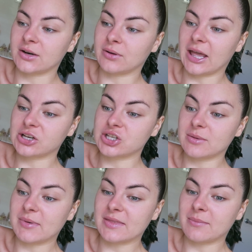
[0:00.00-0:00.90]
It'll actually
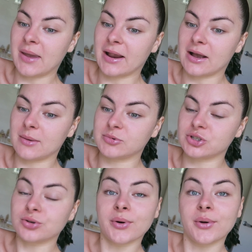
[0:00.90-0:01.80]
be the makeup
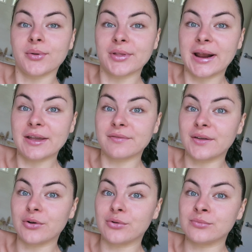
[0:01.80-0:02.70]
tutorial that I
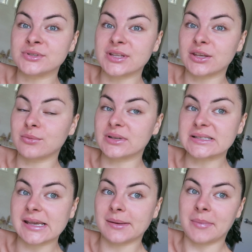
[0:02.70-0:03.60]
filmed that you would have
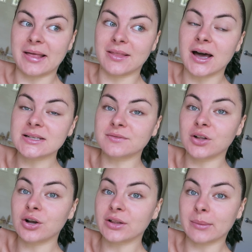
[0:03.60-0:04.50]
seen in my last
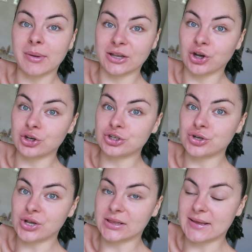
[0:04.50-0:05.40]
vlog, like my
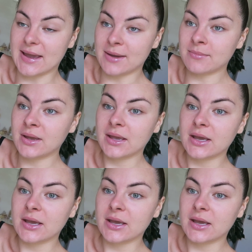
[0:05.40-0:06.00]
go-to glam.